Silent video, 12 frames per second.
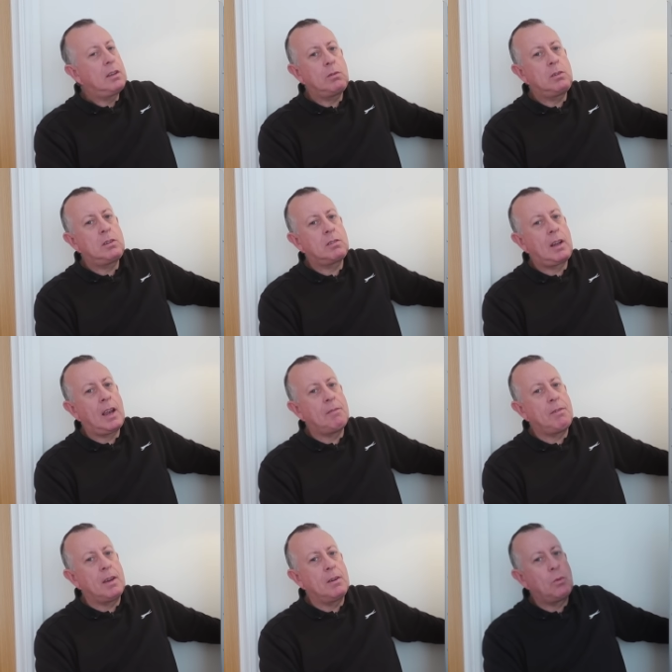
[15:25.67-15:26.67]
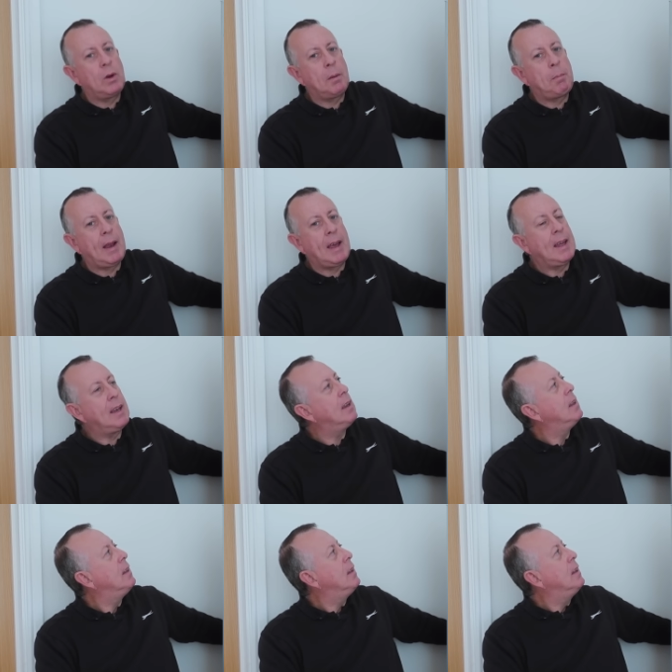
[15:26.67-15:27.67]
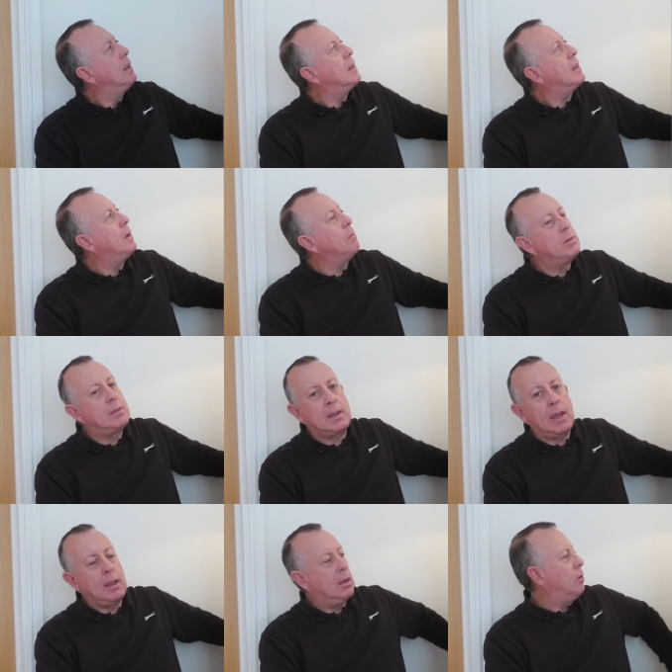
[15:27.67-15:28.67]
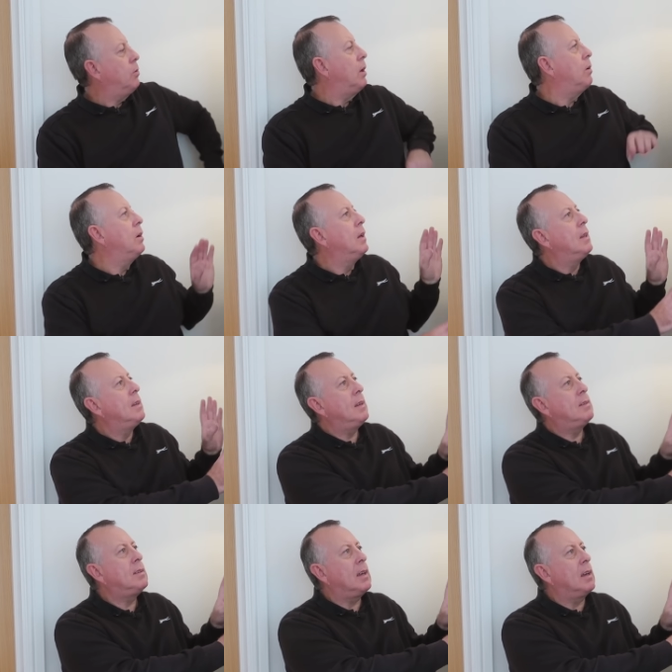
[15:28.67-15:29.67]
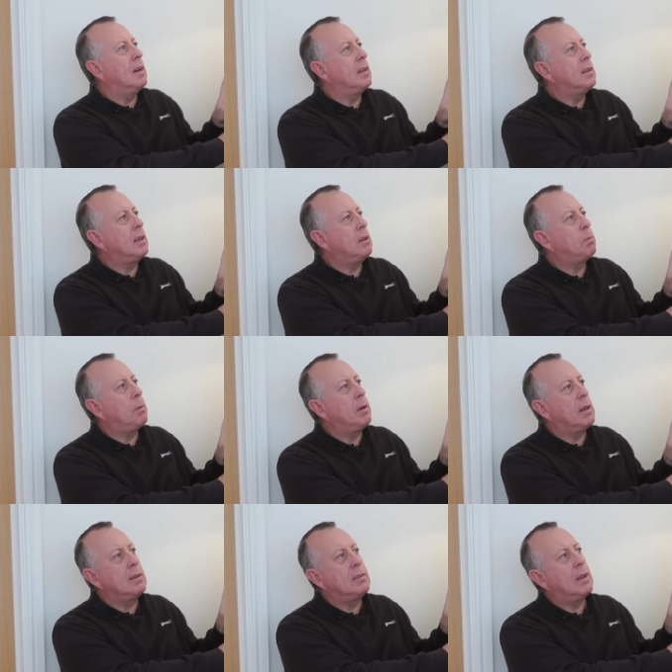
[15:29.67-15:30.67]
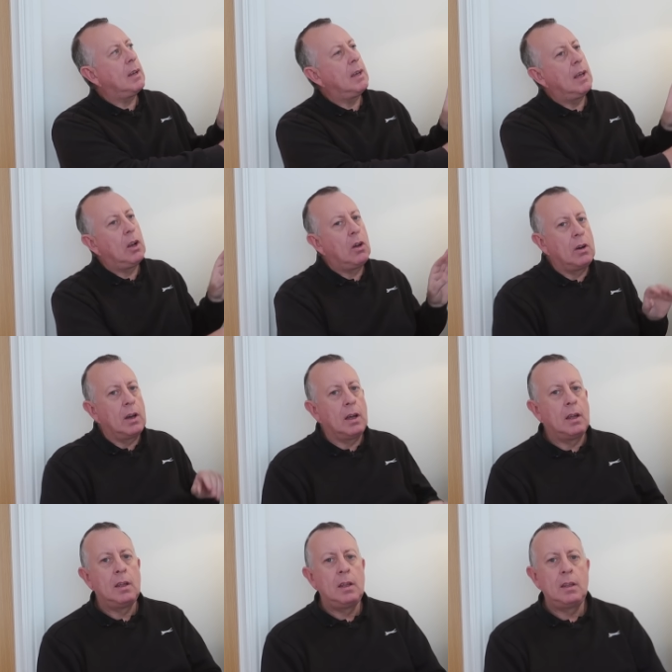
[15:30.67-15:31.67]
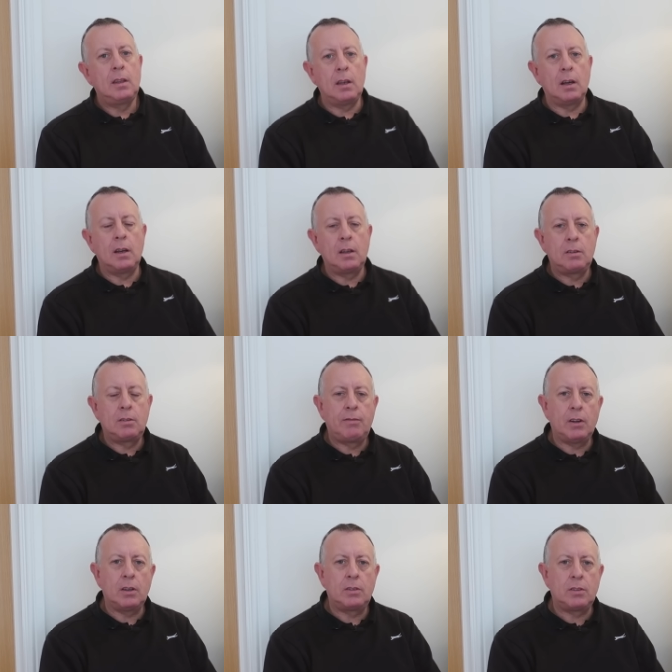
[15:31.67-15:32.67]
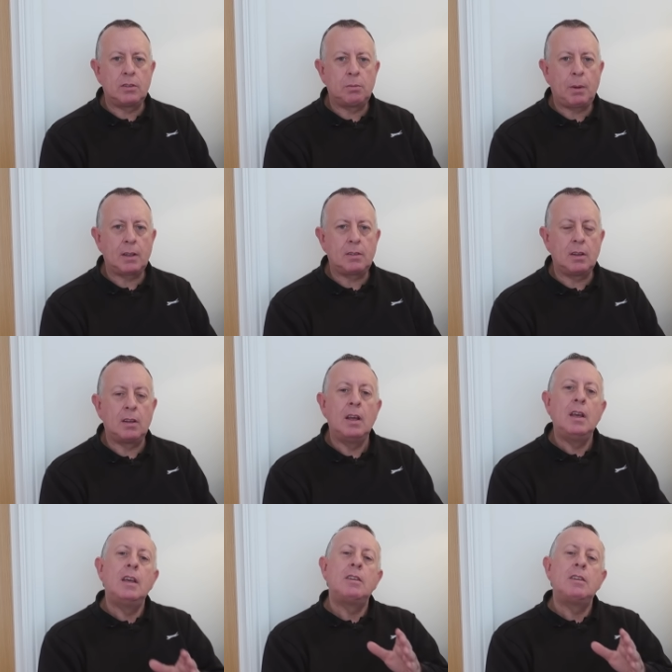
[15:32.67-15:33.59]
Don't you just love it when a plan comes together? Although this thing I think is probably going to stay here longer than I had first suspected.